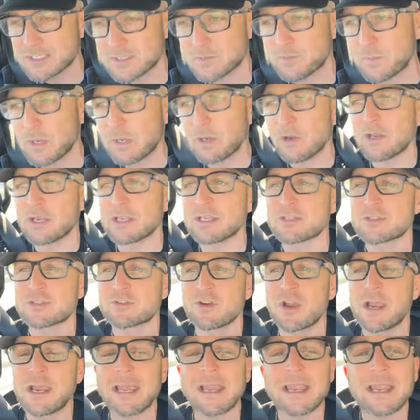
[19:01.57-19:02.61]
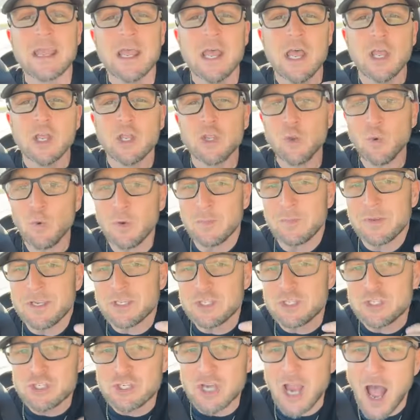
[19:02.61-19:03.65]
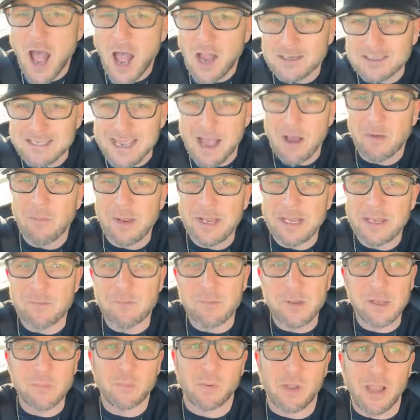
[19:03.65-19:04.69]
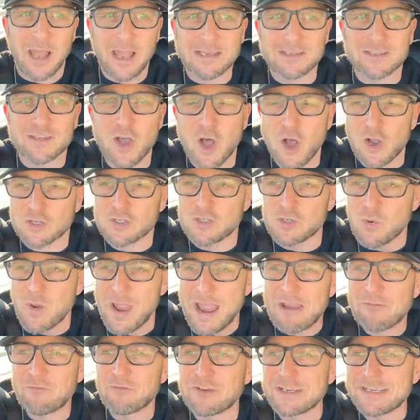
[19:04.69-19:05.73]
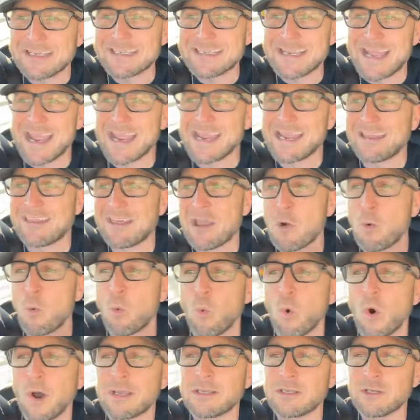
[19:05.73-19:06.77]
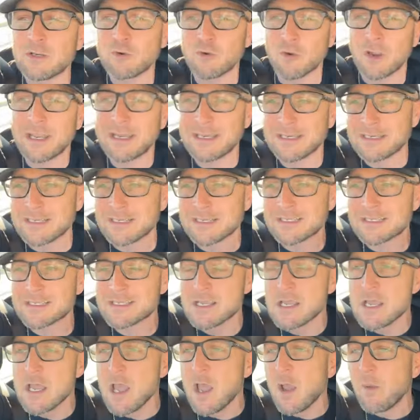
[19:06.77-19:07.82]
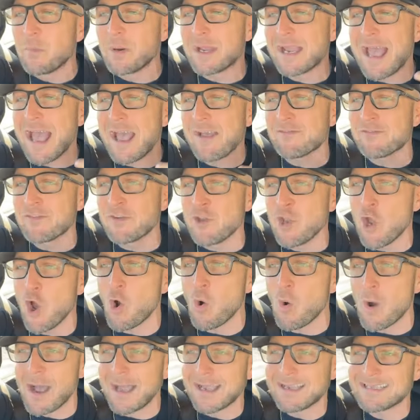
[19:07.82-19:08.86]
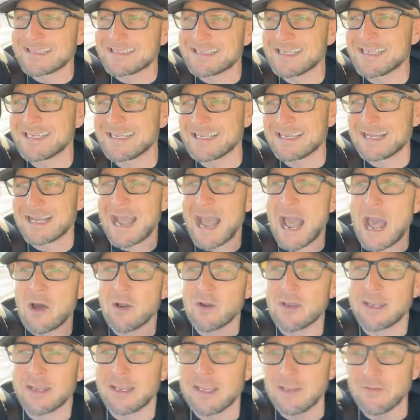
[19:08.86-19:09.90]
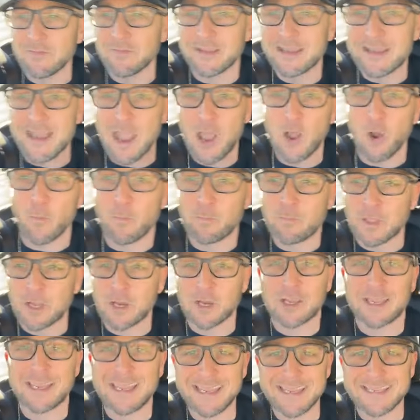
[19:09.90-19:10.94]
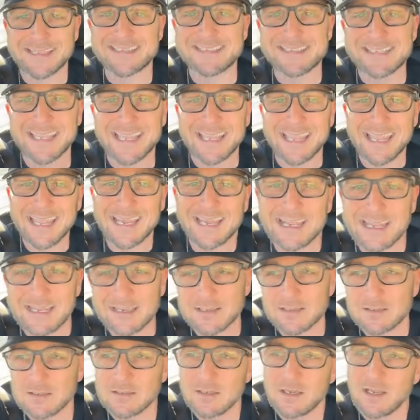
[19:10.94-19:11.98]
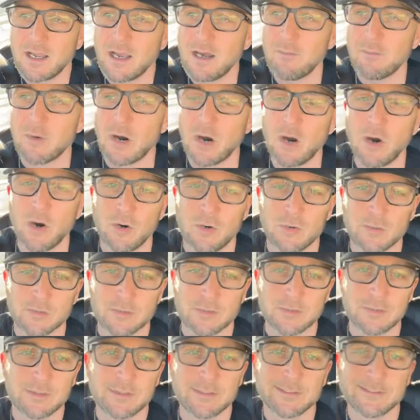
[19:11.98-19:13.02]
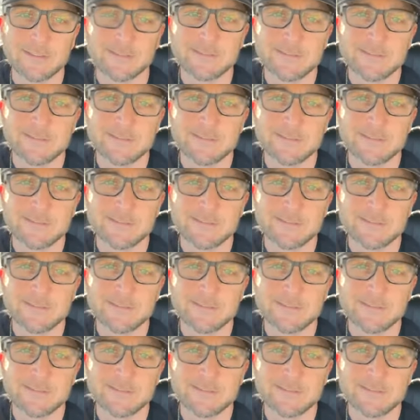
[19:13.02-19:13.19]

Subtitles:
experienced training. You would be shocked how many people I talk to every day that want greatness but have no idea how to even help their kids get it. Come on.